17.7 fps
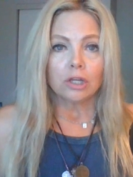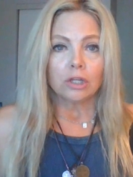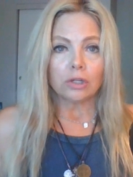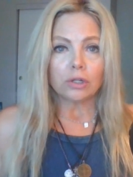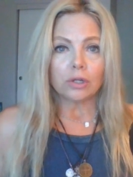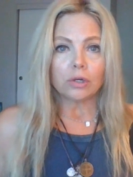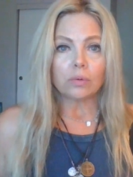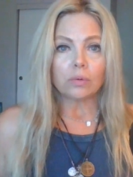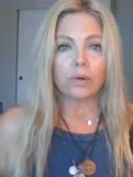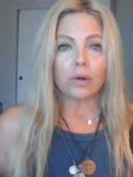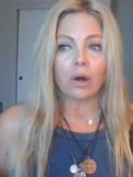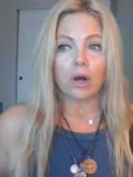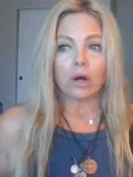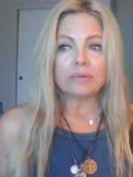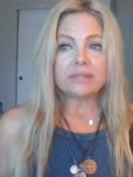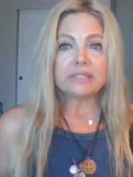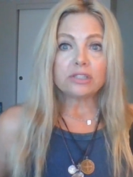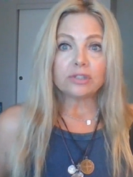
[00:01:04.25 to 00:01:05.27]
You know, we're
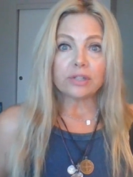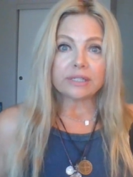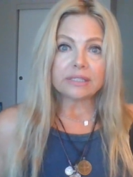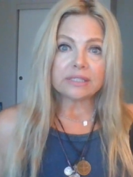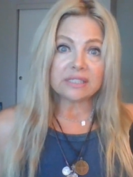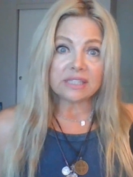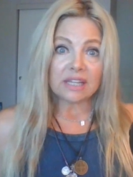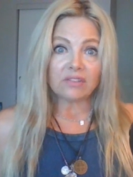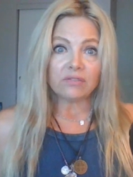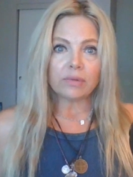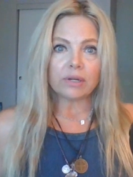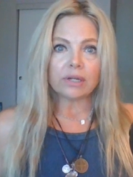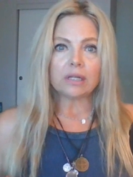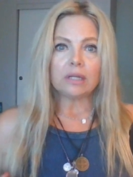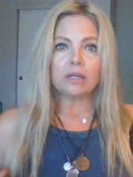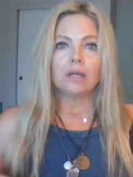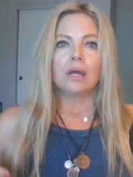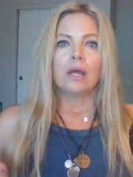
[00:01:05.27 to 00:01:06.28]
always trying to save
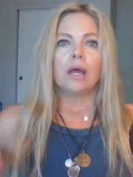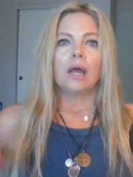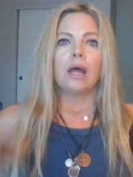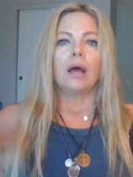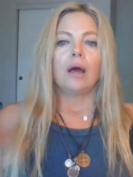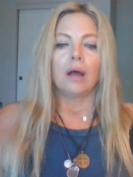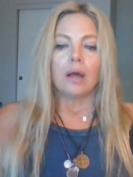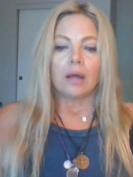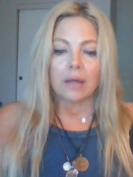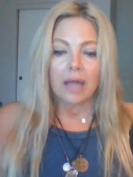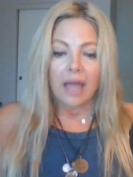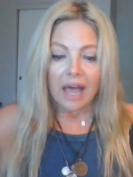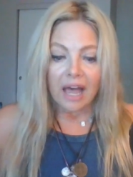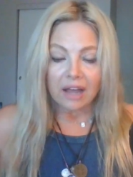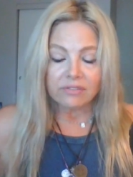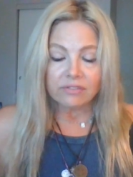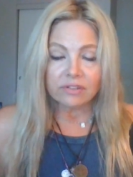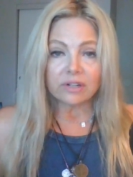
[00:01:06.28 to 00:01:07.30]
money,
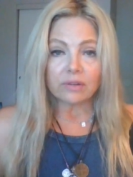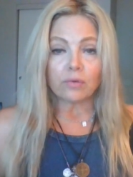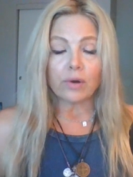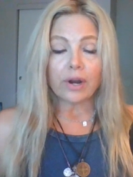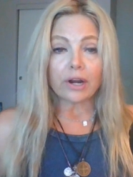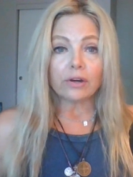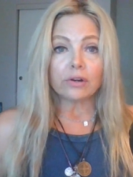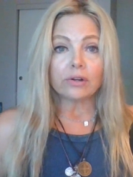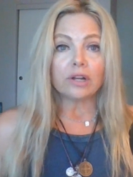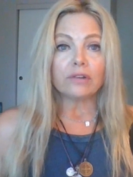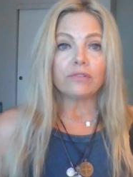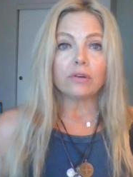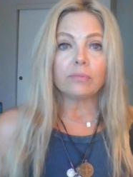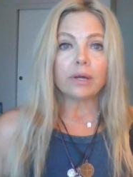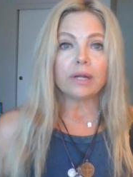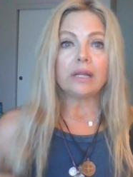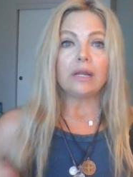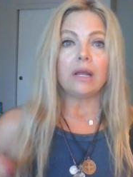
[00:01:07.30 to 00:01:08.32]
having a record of our
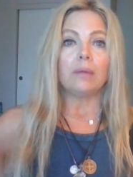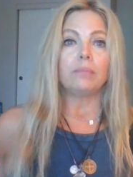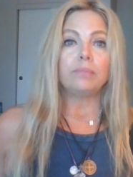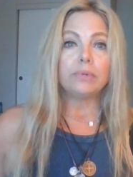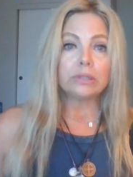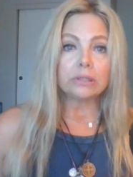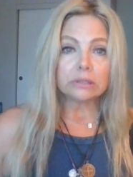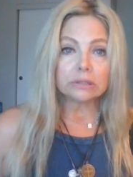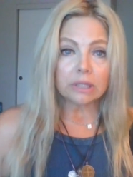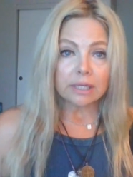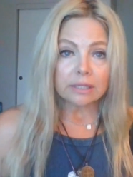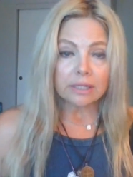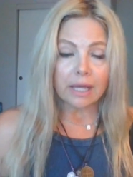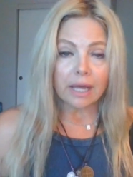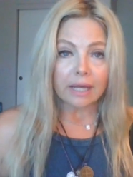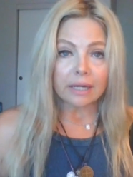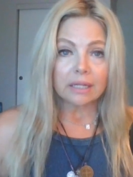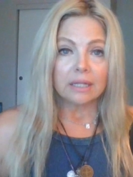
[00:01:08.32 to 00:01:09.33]
money, build on
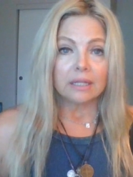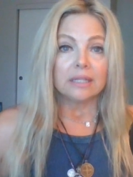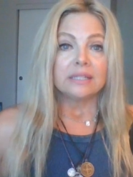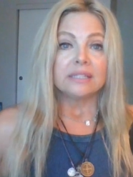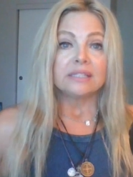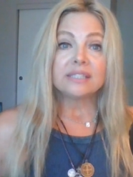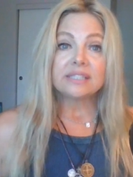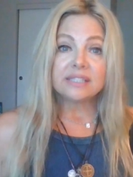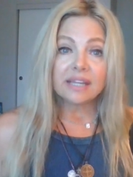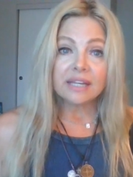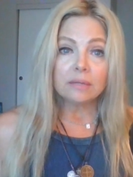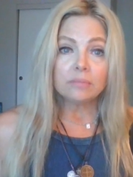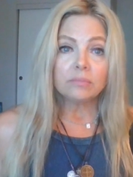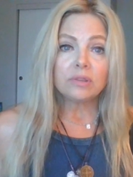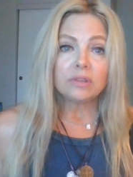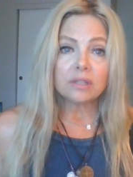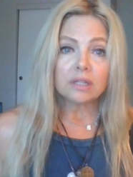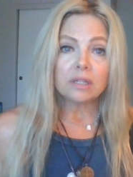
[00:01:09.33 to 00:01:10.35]
that.
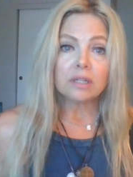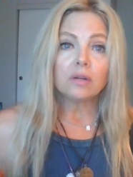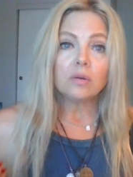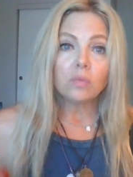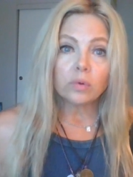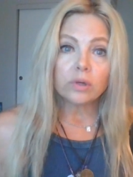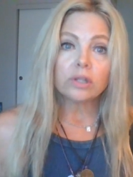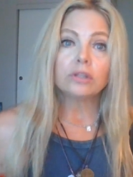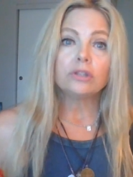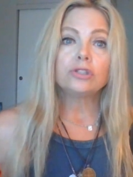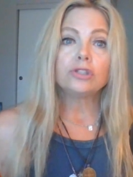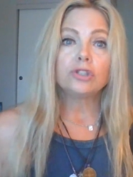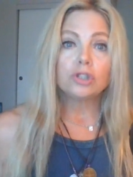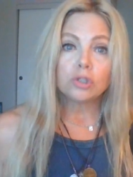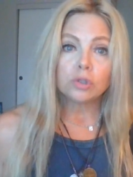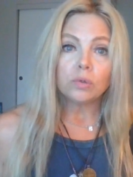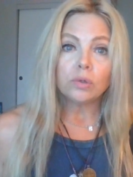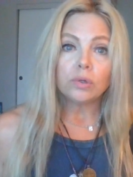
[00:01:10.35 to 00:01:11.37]
Same thing with
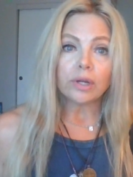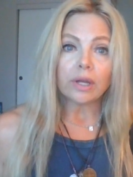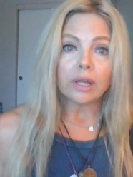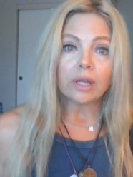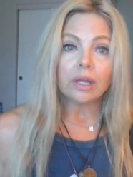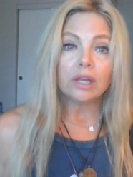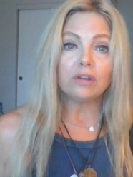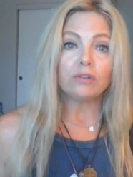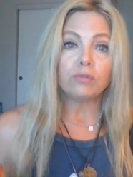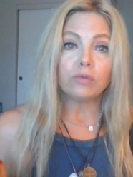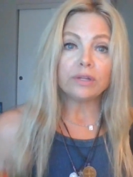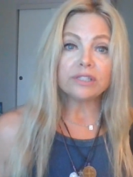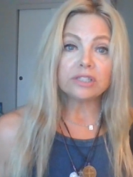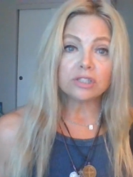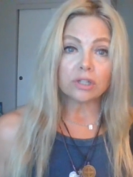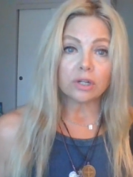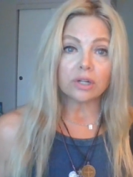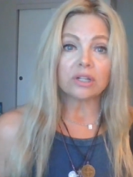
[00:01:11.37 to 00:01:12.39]
joy. If we
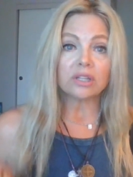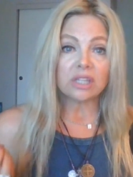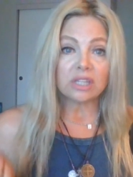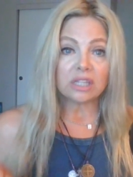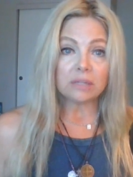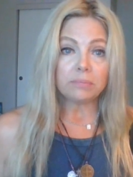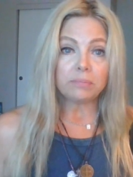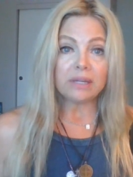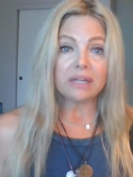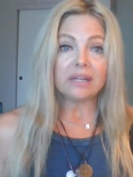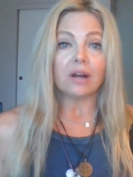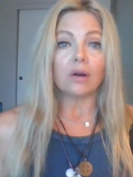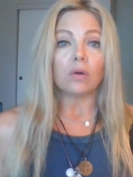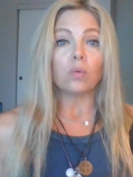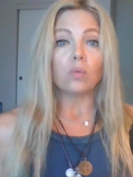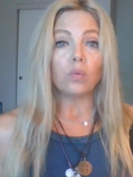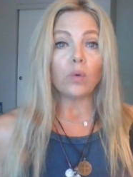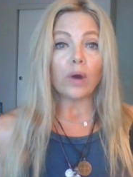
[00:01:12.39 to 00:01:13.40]
start keeping a
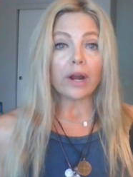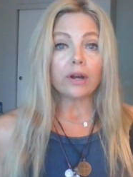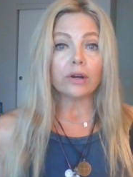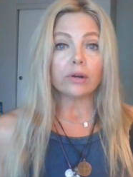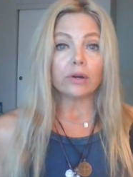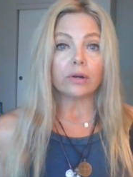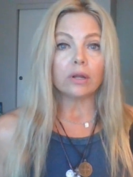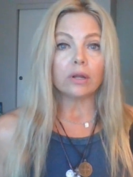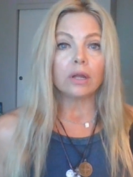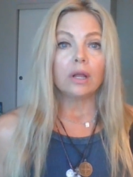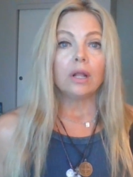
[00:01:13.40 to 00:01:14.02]
record